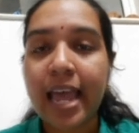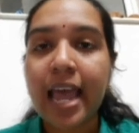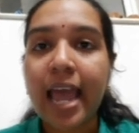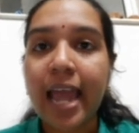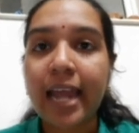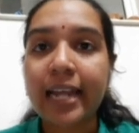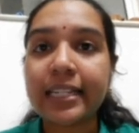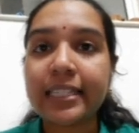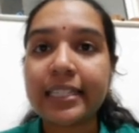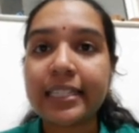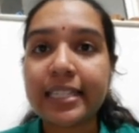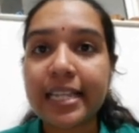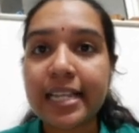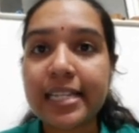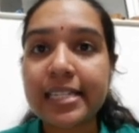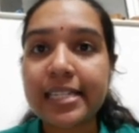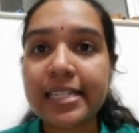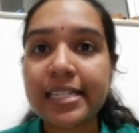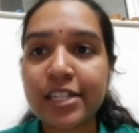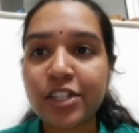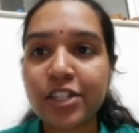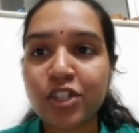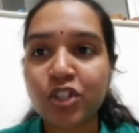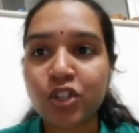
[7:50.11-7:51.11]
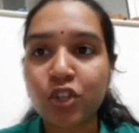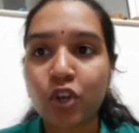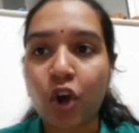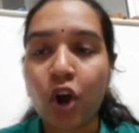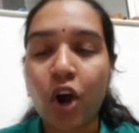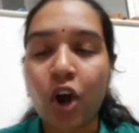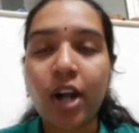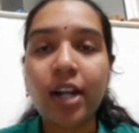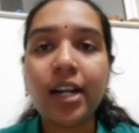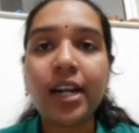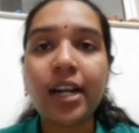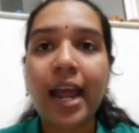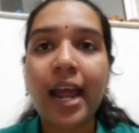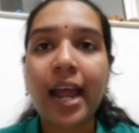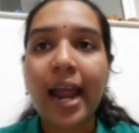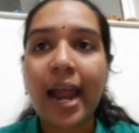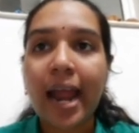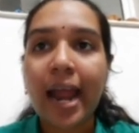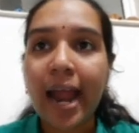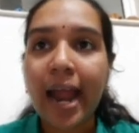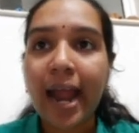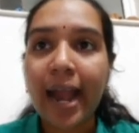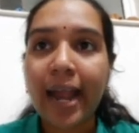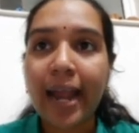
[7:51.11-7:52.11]
and this is called
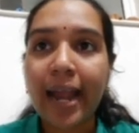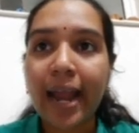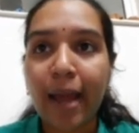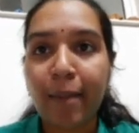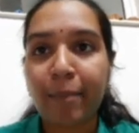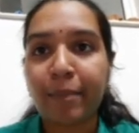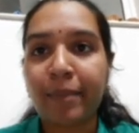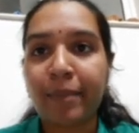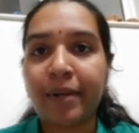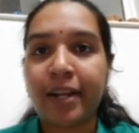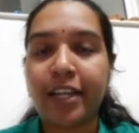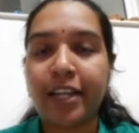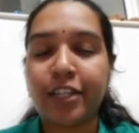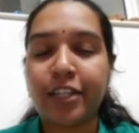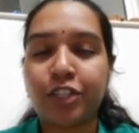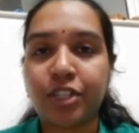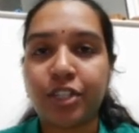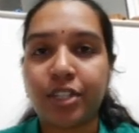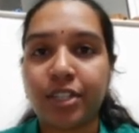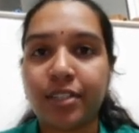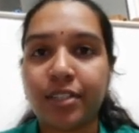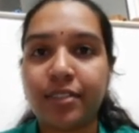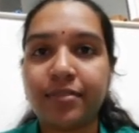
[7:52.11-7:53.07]
adaptation.